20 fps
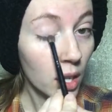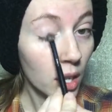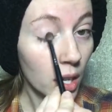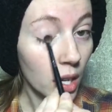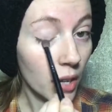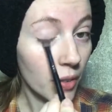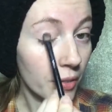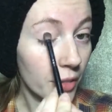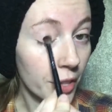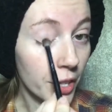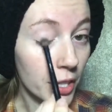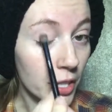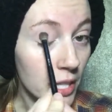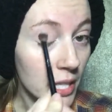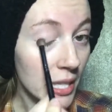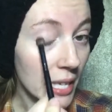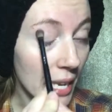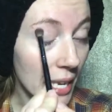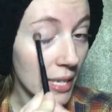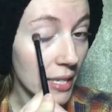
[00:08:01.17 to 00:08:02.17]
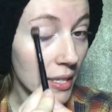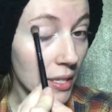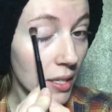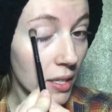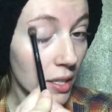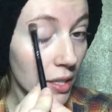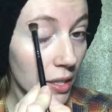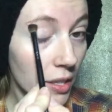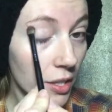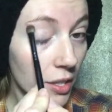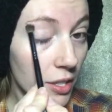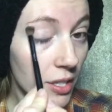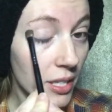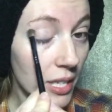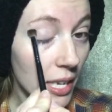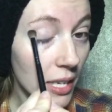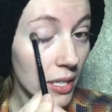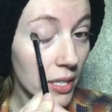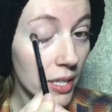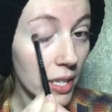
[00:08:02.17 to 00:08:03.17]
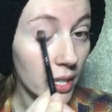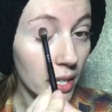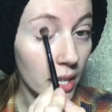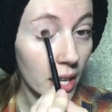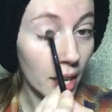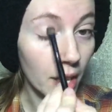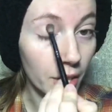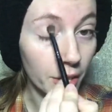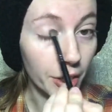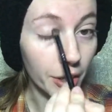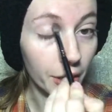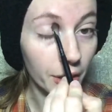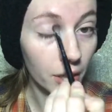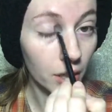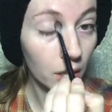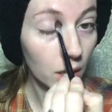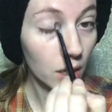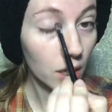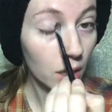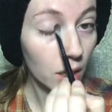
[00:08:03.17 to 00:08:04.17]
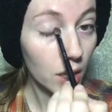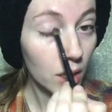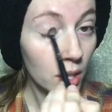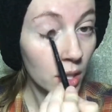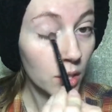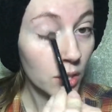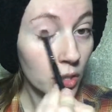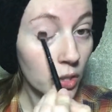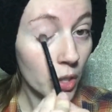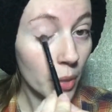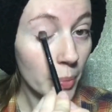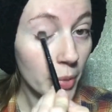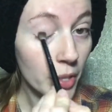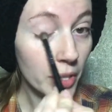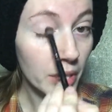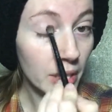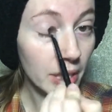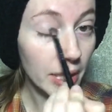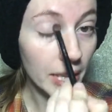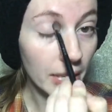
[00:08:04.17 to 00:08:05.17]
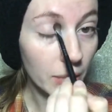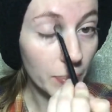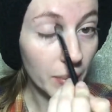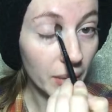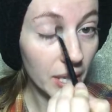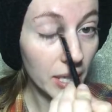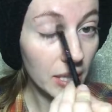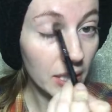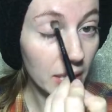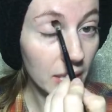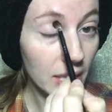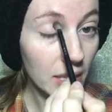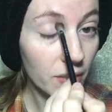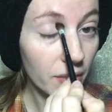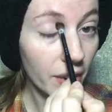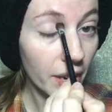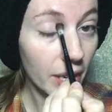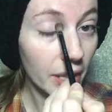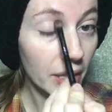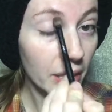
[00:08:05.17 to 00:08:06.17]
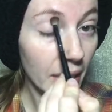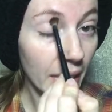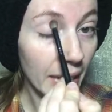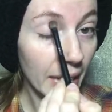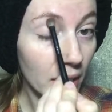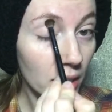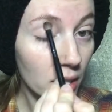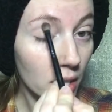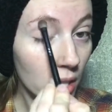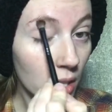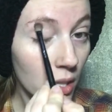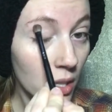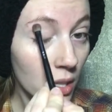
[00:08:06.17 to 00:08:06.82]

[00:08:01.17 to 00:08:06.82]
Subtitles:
of their skin color. So I'm using this because it is very light.